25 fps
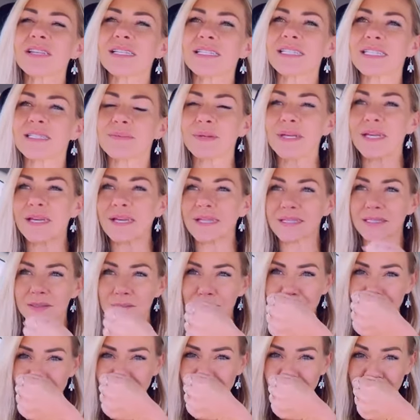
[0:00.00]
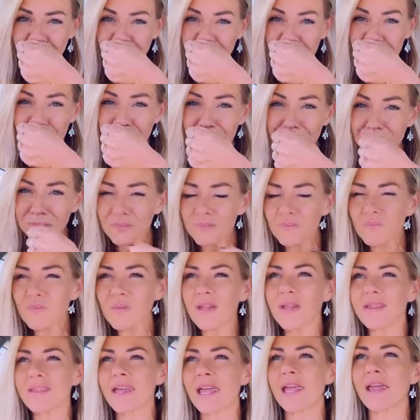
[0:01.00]
bizarre. It's like people who run marathons are
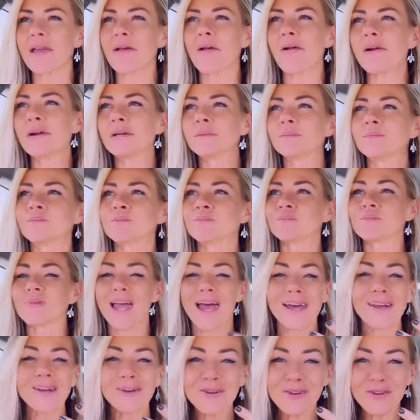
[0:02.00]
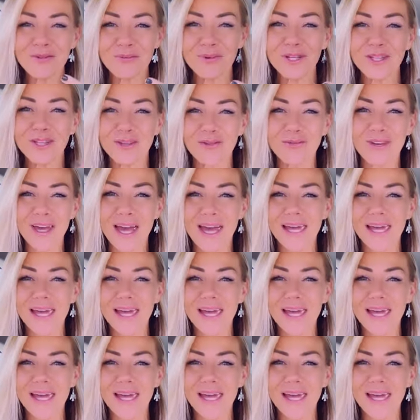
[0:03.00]
like, well, I'm not a runner.